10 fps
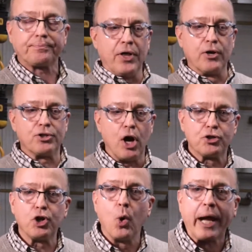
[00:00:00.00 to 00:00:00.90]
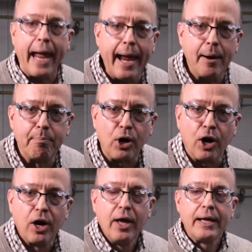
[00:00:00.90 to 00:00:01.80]
There's also camber.
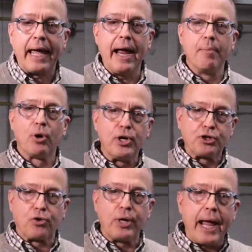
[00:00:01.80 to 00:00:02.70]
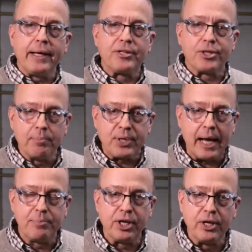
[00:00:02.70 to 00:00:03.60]
Camber is created
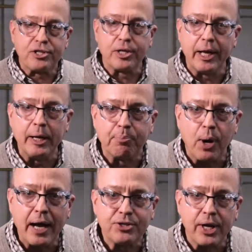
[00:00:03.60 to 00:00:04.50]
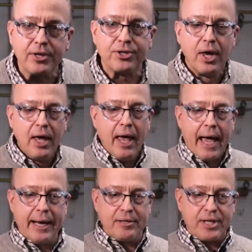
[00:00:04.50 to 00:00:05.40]
sometimes in the slitting process,
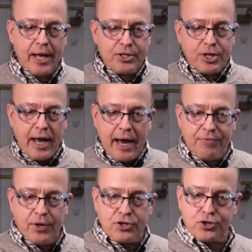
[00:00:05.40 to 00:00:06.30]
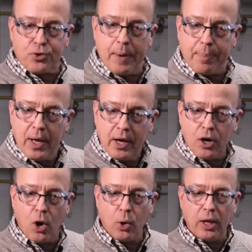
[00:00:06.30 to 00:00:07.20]
and it tends to have the strip
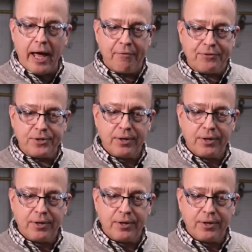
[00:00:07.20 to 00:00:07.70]
go left